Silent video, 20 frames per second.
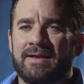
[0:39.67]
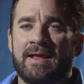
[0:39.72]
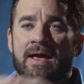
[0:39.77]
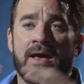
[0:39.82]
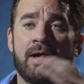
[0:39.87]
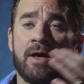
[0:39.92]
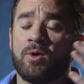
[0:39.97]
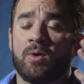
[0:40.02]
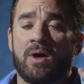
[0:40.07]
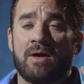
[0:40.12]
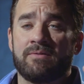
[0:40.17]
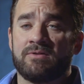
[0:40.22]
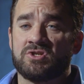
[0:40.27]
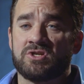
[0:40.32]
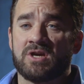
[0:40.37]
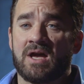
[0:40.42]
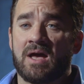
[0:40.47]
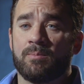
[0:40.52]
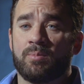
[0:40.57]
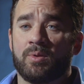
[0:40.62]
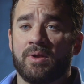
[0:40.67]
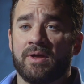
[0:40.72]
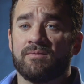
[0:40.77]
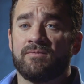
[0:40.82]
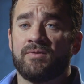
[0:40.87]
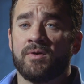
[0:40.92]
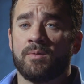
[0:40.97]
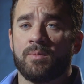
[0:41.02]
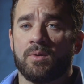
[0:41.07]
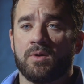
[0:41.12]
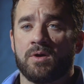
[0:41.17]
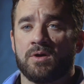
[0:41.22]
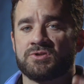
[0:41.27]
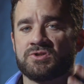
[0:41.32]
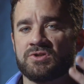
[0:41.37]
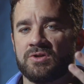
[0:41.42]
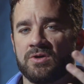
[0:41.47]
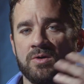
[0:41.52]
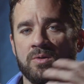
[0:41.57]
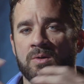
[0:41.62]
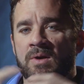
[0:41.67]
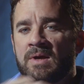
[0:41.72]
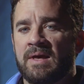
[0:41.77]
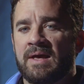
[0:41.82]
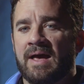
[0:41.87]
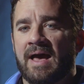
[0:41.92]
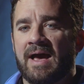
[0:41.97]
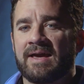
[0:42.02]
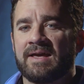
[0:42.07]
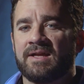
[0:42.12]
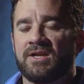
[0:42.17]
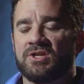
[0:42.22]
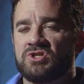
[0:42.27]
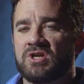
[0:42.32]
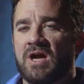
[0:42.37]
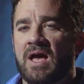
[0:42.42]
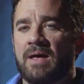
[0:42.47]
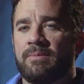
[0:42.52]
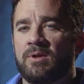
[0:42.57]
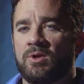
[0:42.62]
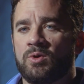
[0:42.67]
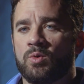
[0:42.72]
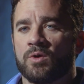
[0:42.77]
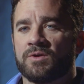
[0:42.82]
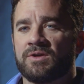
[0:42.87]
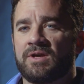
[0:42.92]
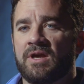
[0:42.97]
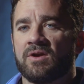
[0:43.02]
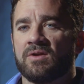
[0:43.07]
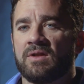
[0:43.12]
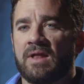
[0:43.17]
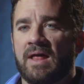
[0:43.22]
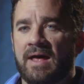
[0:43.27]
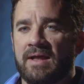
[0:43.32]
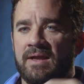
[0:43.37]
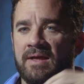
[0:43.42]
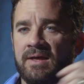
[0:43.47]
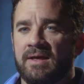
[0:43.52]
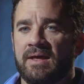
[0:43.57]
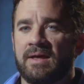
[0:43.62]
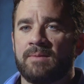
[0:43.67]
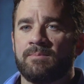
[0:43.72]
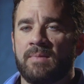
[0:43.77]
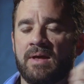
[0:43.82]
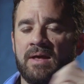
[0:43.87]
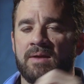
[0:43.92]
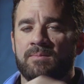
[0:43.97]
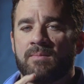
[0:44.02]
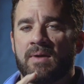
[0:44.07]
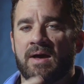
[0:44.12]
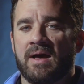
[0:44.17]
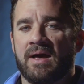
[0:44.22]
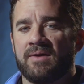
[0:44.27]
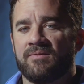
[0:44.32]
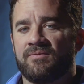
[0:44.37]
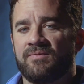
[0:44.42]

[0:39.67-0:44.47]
And now I don't have a job playing football, so I get a job in North Carolina, and my